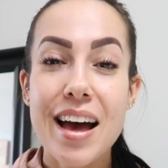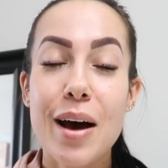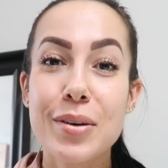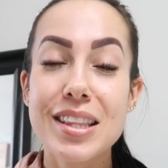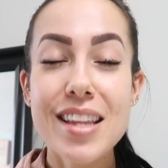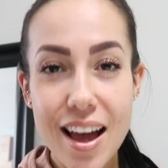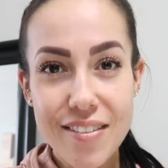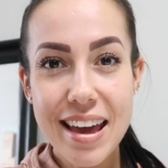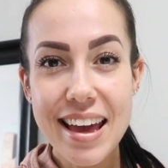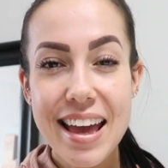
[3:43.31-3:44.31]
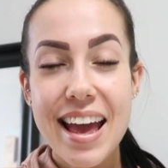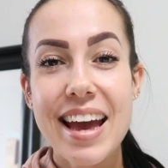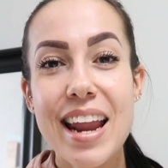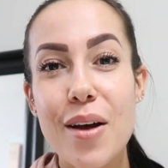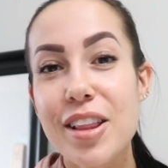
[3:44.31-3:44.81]
I would love it,
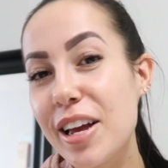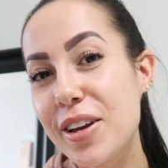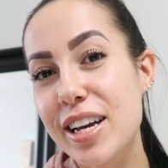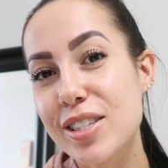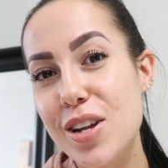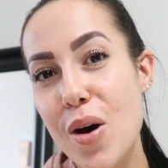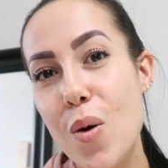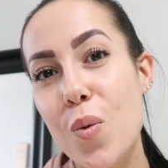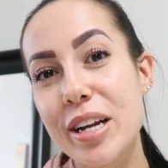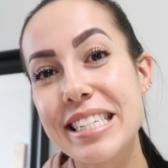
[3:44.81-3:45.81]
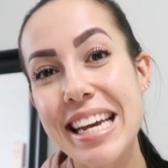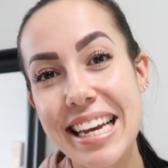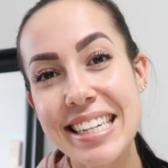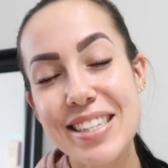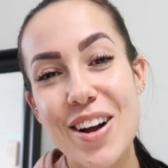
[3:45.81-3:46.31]
and I'll let you guys know when
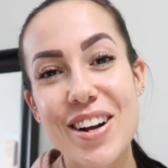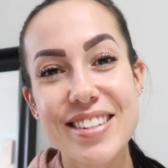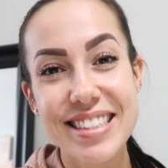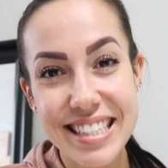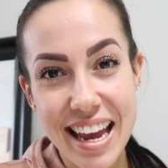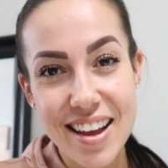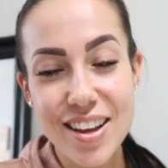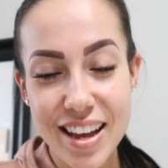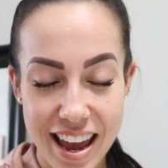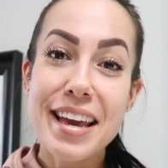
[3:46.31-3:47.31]
tickets are on sale.